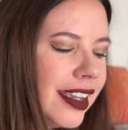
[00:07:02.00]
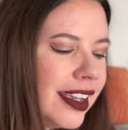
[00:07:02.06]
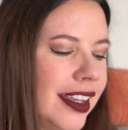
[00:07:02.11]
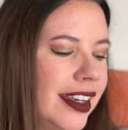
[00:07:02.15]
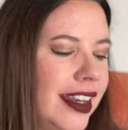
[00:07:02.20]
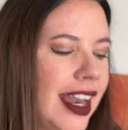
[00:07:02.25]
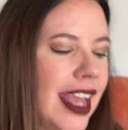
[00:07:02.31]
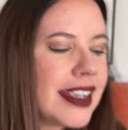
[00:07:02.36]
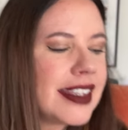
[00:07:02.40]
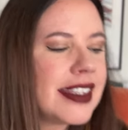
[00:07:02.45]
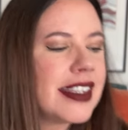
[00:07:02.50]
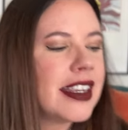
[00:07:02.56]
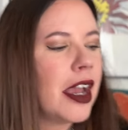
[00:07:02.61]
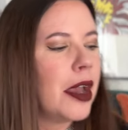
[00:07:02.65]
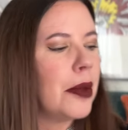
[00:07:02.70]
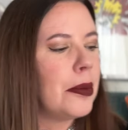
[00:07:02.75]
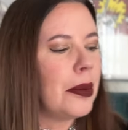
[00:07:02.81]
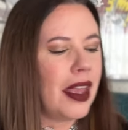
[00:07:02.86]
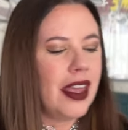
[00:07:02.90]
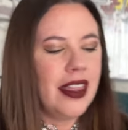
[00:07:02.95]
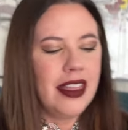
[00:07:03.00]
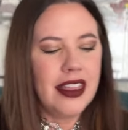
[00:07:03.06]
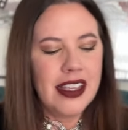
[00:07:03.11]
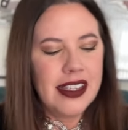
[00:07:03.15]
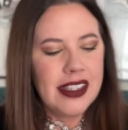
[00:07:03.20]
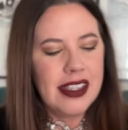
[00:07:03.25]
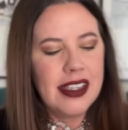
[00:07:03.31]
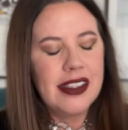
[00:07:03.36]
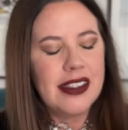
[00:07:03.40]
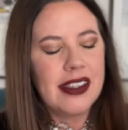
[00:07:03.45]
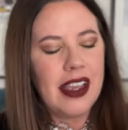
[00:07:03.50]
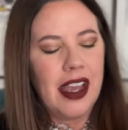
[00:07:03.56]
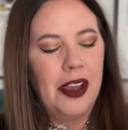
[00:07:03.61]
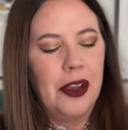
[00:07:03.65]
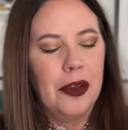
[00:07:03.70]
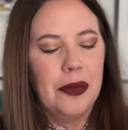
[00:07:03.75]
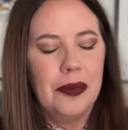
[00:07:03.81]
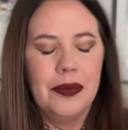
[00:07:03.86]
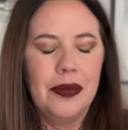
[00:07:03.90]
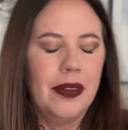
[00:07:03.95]
Next up, this is,
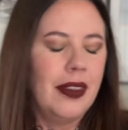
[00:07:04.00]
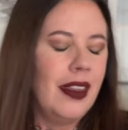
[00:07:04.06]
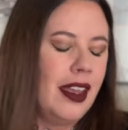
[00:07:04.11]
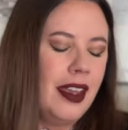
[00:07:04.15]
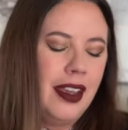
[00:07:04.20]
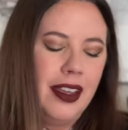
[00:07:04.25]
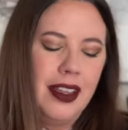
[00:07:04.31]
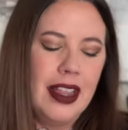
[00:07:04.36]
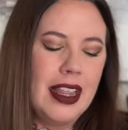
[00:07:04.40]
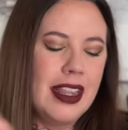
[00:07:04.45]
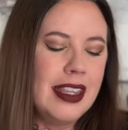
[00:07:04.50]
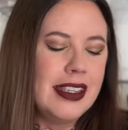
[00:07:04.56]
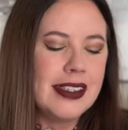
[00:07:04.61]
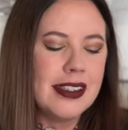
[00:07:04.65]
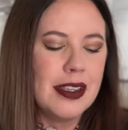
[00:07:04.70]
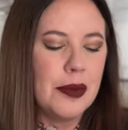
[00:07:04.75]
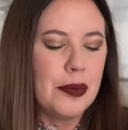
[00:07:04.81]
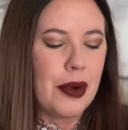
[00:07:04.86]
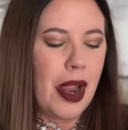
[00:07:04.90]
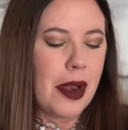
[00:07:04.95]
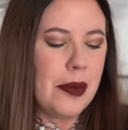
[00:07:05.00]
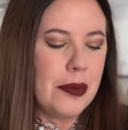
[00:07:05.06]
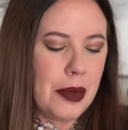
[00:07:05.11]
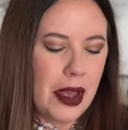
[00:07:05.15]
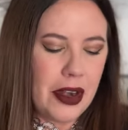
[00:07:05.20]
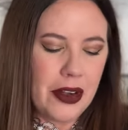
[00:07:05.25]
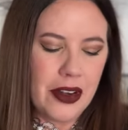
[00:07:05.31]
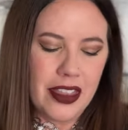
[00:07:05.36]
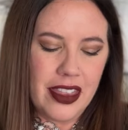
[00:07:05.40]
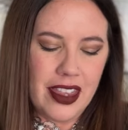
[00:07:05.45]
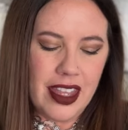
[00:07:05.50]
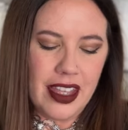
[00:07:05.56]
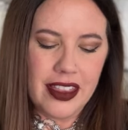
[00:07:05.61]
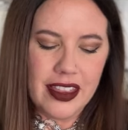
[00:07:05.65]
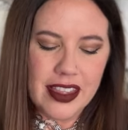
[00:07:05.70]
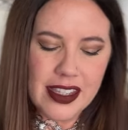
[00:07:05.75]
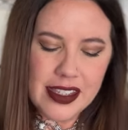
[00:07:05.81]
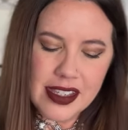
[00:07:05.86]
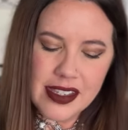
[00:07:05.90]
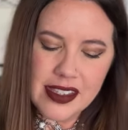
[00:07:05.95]
um, this is a bread and butter thing.
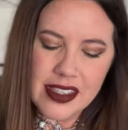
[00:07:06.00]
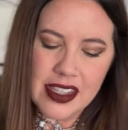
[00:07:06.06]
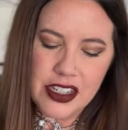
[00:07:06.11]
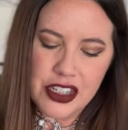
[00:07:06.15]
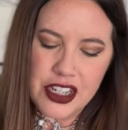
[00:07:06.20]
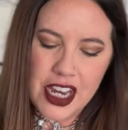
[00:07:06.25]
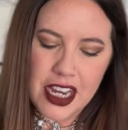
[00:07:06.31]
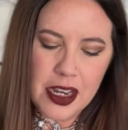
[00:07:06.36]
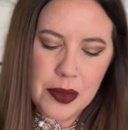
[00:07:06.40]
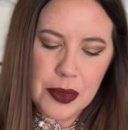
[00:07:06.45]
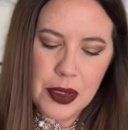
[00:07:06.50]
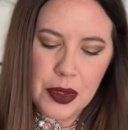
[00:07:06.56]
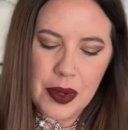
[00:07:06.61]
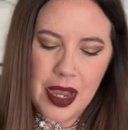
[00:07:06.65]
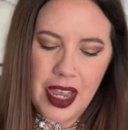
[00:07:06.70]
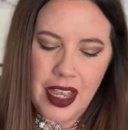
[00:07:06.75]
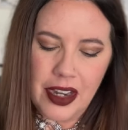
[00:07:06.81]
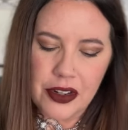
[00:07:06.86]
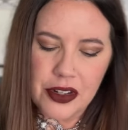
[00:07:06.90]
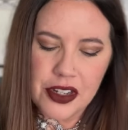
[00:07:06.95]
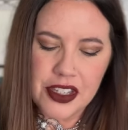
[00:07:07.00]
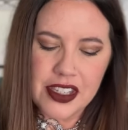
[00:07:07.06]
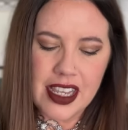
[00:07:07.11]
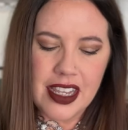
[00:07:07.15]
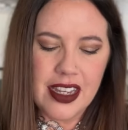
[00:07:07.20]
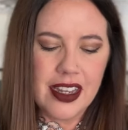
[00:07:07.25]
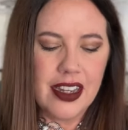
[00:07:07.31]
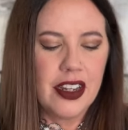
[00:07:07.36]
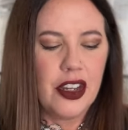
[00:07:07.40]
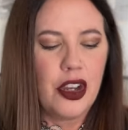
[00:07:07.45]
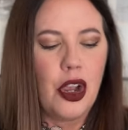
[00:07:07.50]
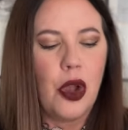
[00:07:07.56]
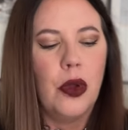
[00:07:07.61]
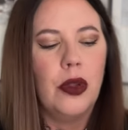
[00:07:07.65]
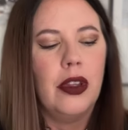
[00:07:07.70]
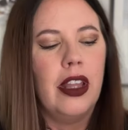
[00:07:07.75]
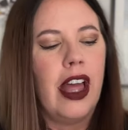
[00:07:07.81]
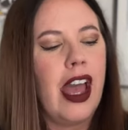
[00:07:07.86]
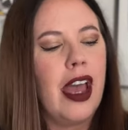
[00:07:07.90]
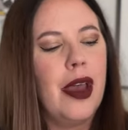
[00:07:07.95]
This is the J W Anderson
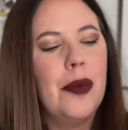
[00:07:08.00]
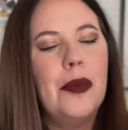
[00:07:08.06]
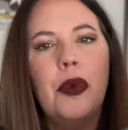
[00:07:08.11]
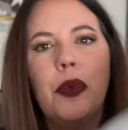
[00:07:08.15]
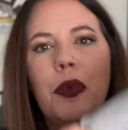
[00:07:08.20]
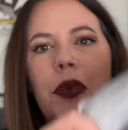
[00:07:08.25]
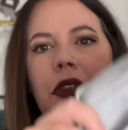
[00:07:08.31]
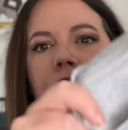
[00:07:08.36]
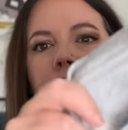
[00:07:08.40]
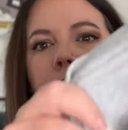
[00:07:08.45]
collab with